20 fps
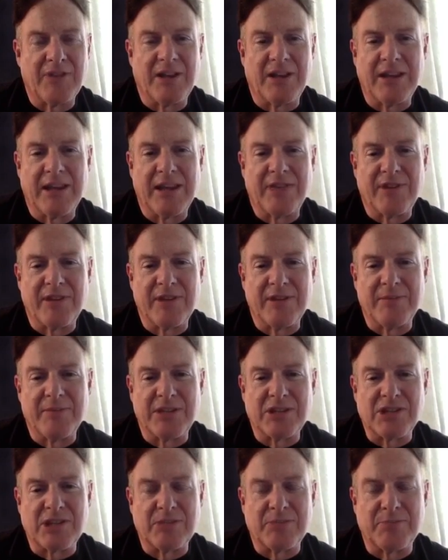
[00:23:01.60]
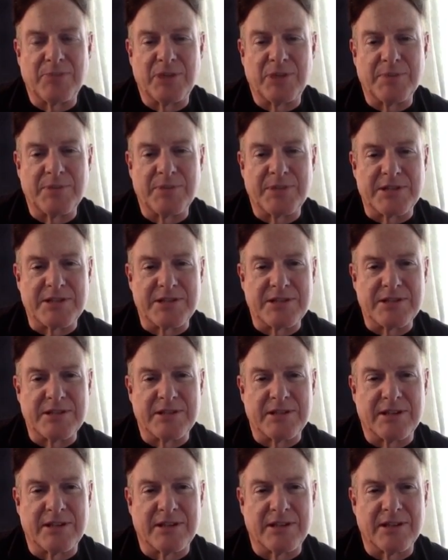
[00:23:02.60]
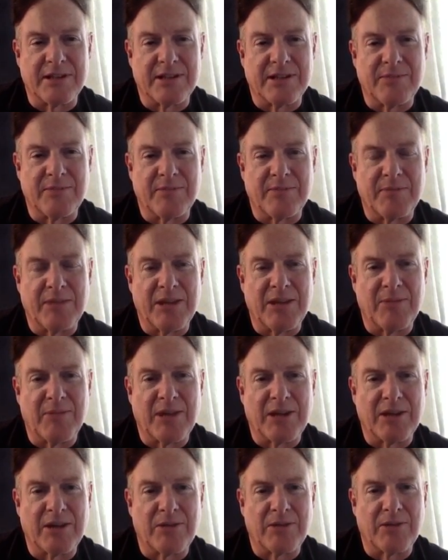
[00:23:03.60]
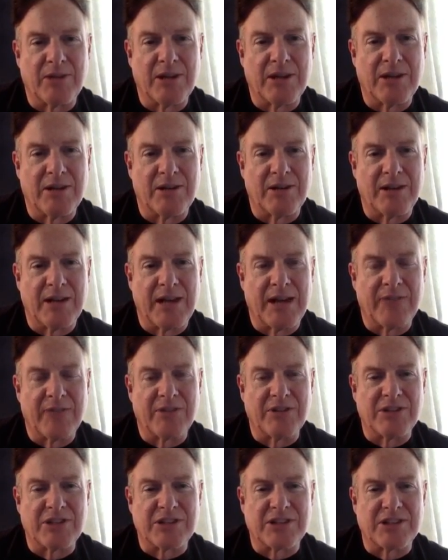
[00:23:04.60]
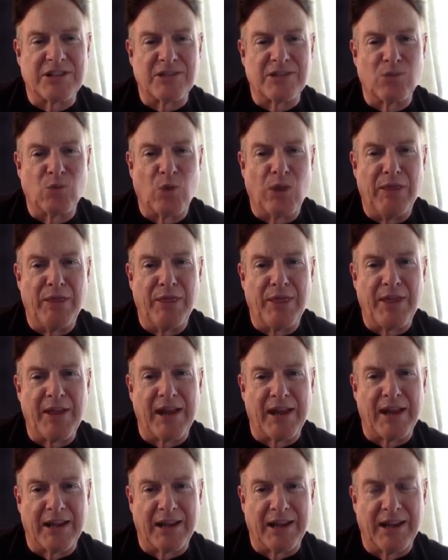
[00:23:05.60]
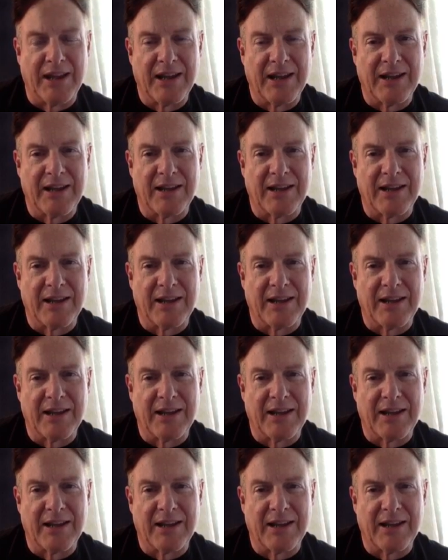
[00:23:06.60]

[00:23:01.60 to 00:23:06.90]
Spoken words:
done that very much on purpose in my career, and haven't just done one thing.